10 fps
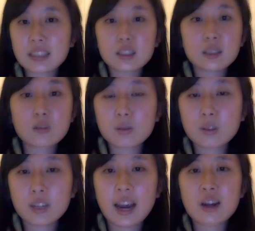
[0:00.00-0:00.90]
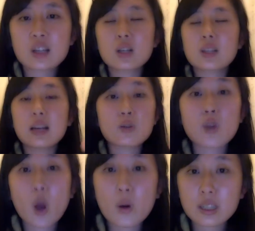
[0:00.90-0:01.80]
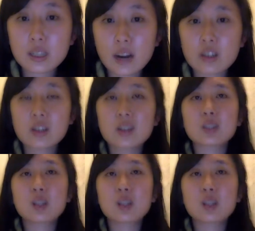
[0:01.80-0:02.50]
it's a description of the characters, let you know what these characters,